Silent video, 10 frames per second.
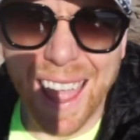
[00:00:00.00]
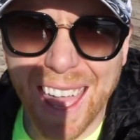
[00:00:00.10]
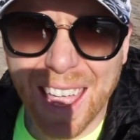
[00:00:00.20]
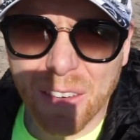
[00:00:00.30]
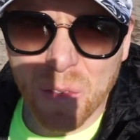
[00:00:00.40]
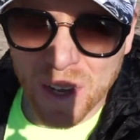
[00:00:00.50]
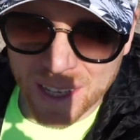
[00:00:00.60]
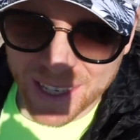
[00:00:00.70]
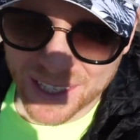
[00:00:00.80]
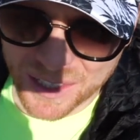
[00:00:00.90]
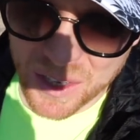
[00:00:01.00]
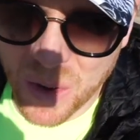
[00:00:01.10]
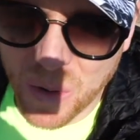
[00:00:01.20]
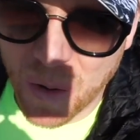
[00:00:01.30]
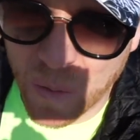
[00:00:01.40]
Hey everyone,
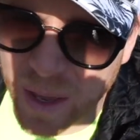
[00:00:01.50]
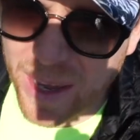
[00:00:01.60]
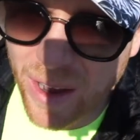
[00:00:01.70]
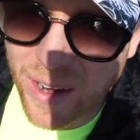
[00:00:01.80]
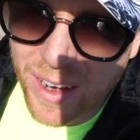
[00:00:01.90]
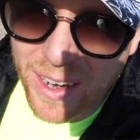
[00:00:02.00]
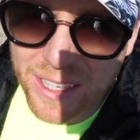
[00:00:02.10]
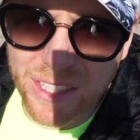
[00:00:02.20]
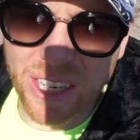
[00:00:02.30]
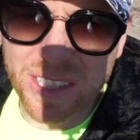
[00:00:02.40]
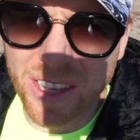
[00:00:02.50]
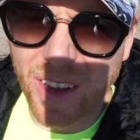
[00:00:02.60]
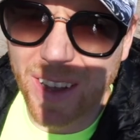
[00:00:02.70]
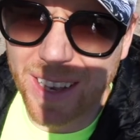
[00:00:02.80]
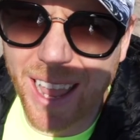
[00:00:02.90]
so we are just
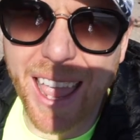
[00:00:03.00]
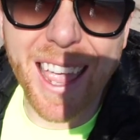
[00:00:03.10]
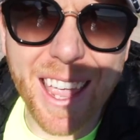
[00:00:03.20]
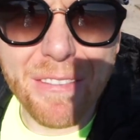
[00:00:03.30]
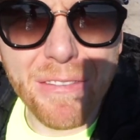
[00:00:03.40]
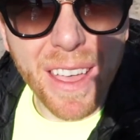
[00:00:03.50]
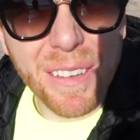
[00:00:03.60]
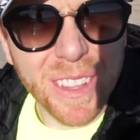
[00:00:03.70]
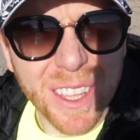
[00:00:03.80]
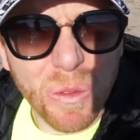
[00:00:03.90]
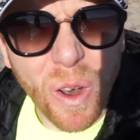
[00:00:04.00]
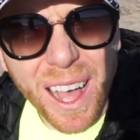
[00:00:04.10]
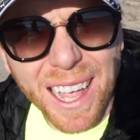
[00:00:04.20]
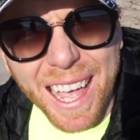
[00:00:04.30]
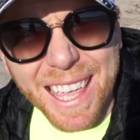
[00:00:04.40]
on a family
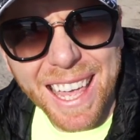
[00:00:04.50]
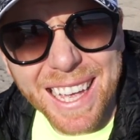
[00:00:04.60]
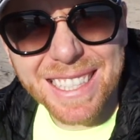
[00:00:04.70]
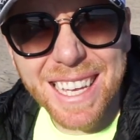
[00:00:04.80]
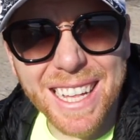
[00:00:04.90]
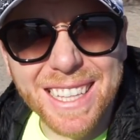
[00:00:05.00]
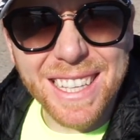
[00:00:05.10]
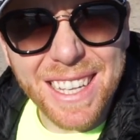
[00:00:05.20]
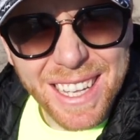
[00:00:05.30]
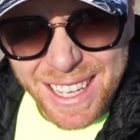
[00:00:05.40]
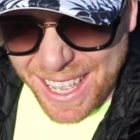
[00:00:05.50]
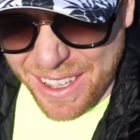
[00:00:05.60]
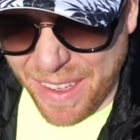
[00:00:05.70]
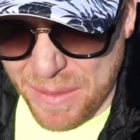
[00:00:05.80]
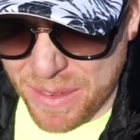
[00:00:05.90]
walk. I can't tell
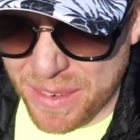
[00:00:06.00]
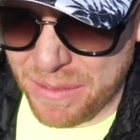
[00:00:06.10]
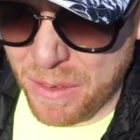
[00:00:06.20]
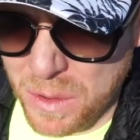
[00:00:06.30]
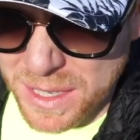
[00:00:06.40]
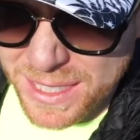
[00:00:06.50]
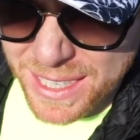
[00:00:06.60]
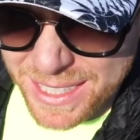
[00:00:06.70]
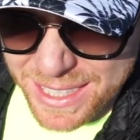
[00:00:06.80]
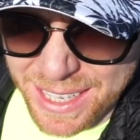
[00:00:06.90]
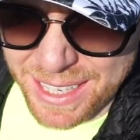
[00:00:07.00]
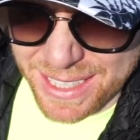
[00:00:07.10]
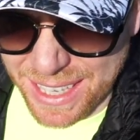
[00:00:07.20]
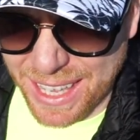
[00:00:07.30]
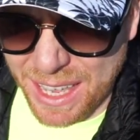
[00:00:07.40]
if I'm even in focus because the sun
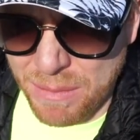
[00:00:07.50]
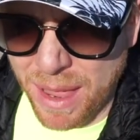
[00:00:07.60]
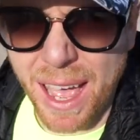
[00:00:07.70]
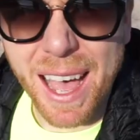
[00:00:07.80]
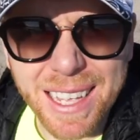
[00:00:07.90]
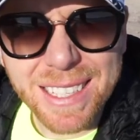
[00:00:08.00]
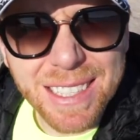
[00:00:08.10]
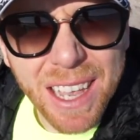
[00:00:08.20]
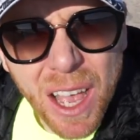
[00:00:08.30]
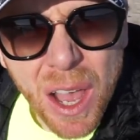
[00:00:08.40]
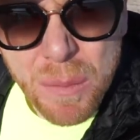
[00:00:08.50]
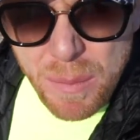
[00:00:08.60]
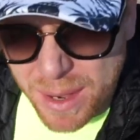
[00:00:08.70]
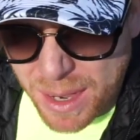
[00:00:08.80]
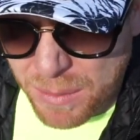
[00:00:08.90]
is like in my eyes,
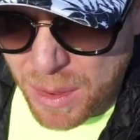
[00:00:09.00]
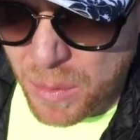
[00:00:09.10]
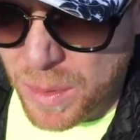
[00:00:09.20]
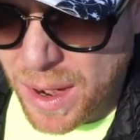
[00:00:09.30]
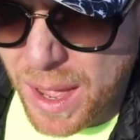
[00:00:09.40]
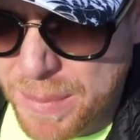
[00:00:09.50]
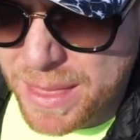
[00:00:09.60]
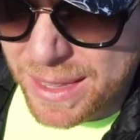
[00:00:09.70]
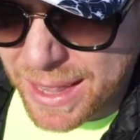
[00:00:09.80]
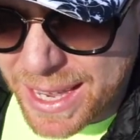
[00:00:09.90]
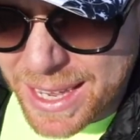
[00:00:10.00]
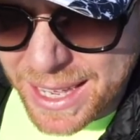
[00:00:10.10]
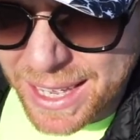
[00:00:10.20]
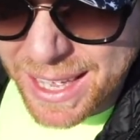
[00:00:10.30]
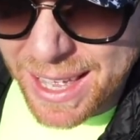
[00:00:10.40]
but um, we are up at the lake
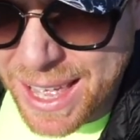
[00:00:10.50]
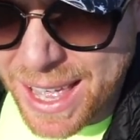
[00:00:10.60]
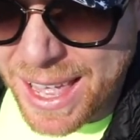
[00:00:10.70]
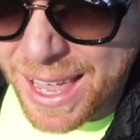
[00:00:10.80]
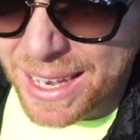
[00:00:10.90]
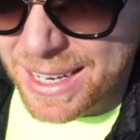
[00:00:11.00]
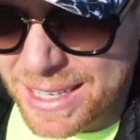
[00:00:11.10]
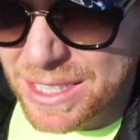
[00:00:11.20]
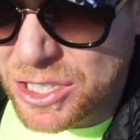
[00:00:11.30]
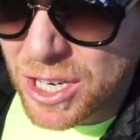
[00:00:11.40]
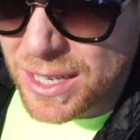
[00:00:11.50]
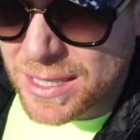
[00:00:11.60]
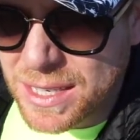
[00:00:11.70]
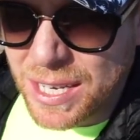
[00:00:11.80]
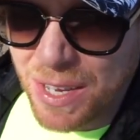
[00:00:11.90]
and it is
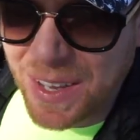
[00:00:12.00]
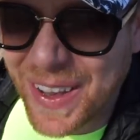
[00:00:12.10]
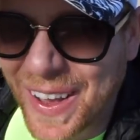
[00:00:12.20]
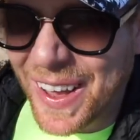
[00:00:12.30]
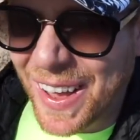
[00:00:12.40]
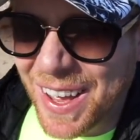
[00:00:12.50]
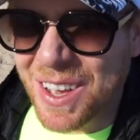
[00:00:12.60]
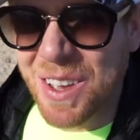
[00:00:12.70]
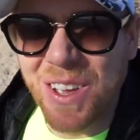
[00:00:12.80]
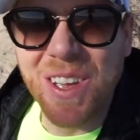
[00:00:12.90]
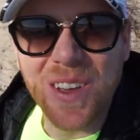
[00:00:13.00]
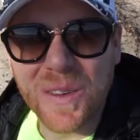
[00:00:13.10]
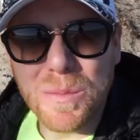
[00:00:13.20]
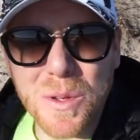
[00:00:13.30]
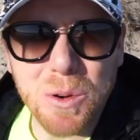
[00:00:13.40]
just
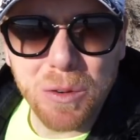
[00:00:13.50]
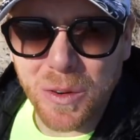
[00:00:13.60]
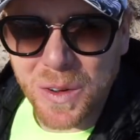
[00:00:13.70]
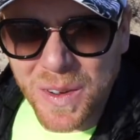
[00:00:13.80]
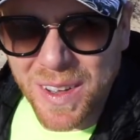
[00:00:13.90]
beautiful.